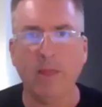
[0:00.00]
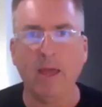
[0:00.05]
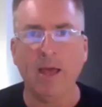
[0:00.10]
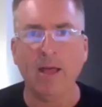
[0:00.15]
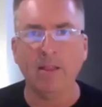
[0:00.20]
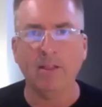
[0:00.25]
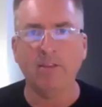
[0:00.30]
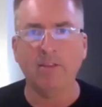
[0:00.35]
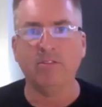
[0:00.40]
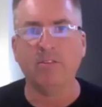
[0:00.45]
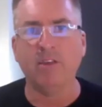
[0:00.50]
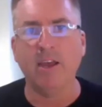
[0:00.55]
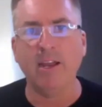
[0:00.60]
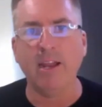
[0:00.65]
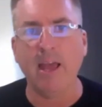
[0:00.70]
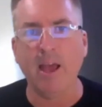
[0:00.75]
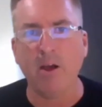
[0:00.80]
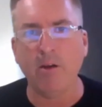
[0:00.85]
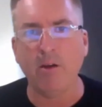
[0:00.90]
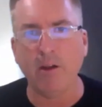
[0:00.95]
that, let's sign
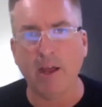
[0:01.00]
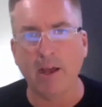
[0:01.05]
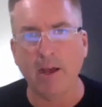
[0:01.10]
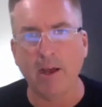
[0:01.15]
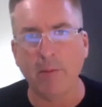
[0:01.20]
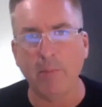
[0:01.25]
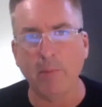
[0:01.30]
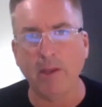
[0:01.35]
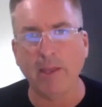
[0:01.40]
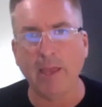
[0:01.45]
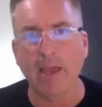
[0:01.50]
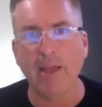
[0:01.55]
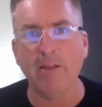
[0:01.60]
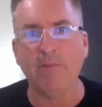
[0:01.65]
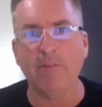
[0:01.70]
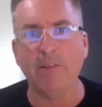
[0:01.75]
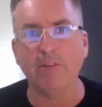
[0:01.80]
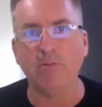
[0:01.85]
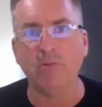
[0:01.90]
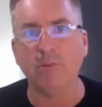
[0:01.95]
out. Again,
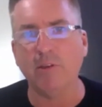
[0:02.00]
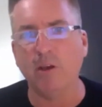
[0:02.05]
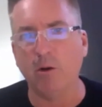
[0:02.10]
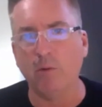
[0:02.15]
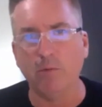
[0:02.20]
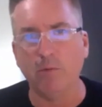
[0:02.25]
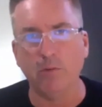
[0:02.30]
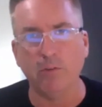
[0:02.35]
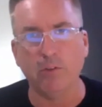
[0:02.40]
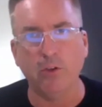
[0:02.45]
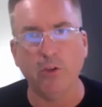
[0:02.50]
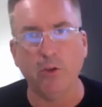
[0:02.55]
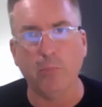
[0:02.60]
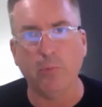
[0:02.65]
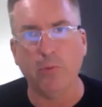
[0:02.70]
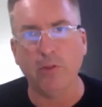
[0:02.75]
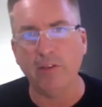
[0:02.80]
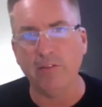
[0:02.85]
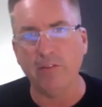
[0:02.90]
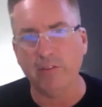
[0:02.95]
if this was helpful to you,
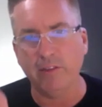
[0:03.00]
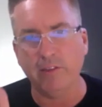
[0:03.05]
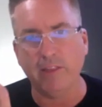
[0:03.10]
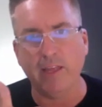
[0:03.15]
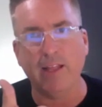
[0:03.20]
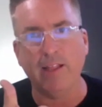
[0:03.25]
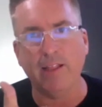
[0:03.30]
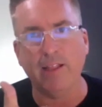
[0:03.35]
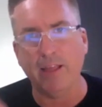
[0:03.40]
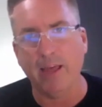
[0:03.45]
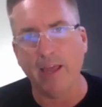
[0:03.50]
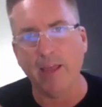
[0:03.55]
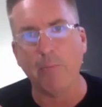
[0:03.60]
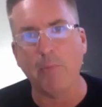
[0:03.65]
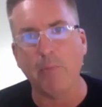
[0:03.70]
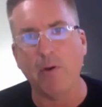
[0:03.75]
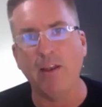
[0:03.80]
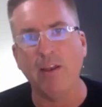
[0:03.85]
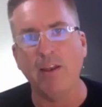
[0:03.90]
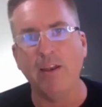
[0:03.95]
please hit that like
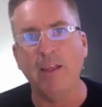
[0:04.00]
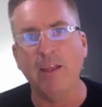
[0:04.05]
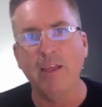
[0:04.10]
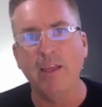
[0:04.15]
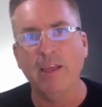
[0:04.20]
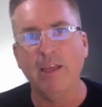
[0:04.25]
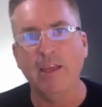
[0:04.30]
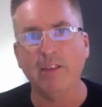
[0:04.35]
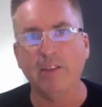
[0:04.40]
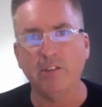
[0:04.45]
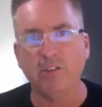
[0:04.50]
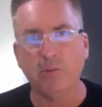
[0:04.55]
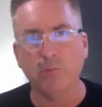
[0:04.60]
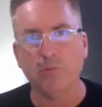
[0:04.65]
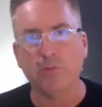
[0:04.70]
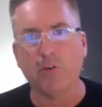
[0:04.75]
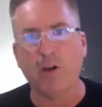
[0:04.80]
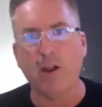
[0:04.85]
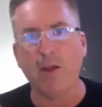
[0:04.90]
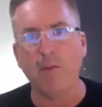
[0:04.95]
button, hit the
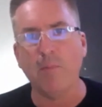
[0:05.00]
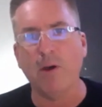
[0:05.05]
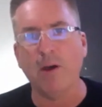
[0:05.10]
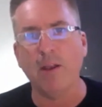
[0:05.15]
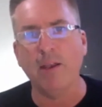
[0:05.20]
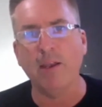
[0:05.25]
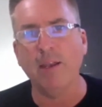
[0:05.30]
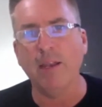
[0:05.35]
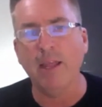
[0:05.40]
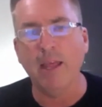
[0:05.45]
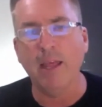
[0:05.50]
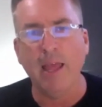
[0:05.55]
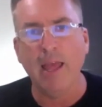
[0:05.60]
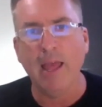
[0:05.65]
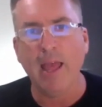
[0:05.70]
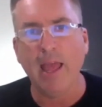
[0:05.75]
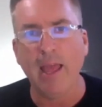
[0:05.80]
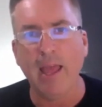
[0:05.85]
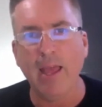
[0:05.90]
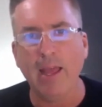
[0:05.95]
subscribe button,
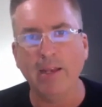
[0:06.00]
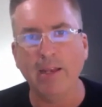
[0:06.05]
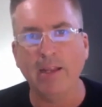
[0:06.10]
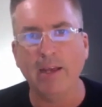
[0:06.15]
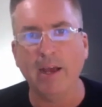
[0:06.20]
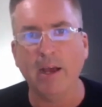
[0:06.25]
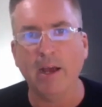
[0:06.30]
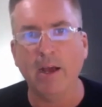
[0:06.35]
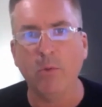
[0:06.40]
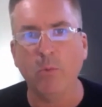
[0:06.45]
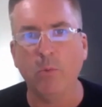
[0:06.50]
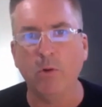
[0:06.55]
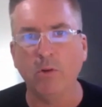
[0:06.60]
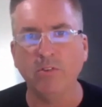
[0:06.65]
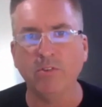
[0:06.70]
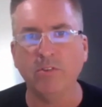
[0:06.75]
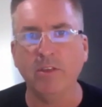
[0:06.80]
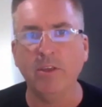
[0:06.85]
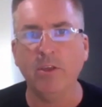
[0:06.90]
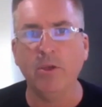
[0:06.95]
and we'll
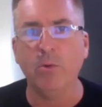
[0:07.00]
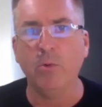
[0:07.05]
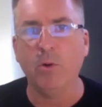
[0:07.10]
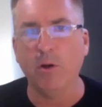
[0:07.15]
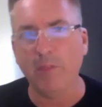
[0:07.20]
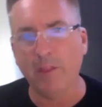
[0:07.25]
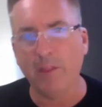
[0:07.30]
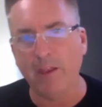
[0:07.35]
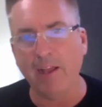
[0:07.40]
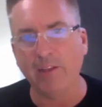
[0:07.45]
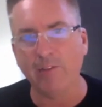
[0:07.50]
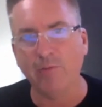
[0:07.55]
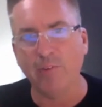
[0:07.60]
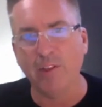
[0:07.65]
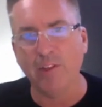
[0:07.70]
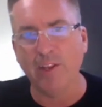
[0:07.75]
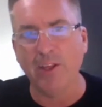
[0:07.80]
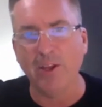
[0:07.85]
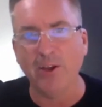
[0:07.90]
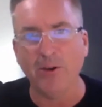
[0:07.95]
see you on the next
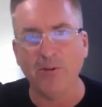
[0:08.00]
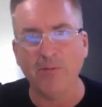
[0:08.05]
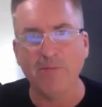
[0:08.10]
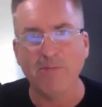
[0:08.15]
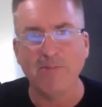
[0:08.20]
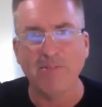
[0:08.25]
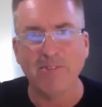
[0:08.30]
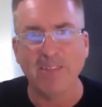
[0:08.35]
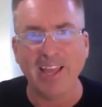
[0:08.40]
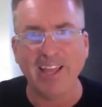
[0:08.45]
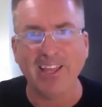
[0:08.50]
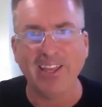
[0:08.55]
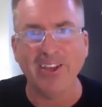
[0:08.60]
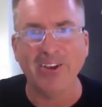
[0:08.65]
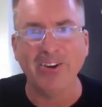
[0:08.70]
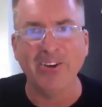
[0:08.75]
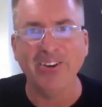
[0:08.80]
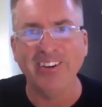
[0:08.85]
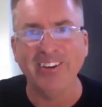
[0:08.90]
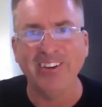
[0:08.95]
video. Thank
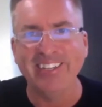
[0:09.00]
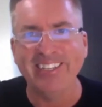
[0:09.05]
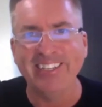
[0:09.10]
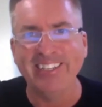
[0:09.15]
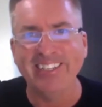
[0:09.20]
you.